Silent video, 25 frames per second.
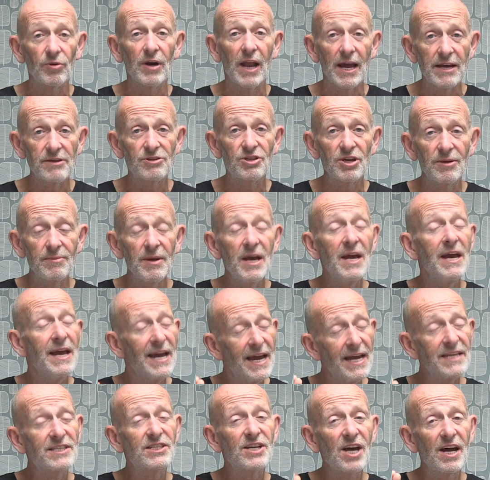relationship,
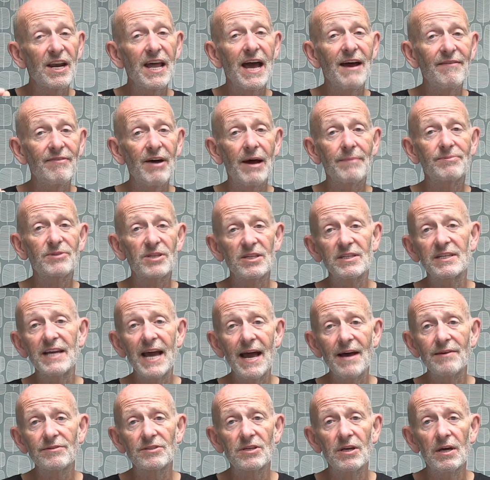it's going to have ups and
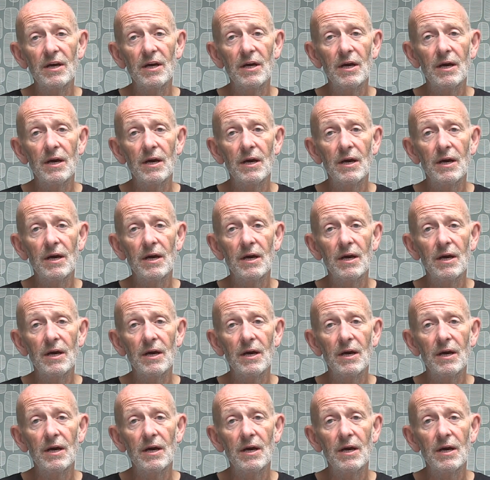downs,